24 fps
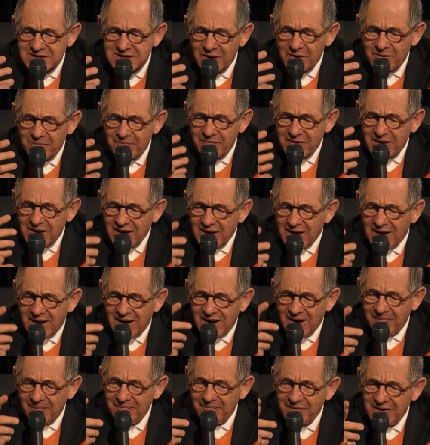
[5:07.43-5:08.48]
So
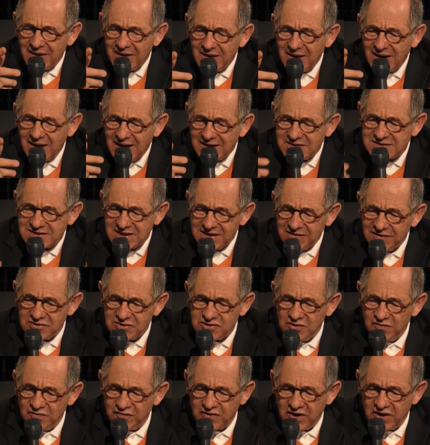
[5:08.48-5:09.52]
I see
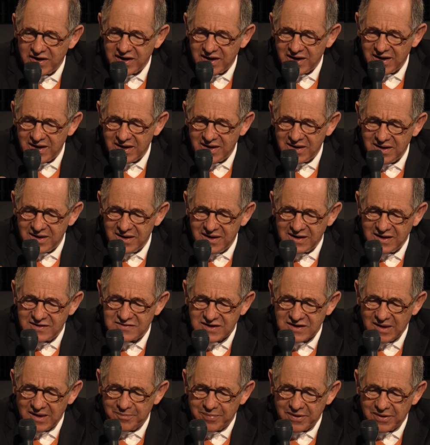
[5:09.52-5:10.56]
that you've got an
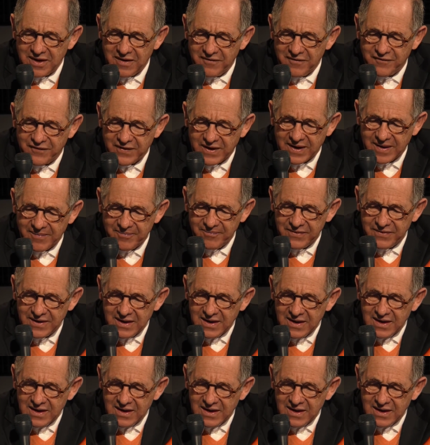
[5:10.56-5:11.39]
example of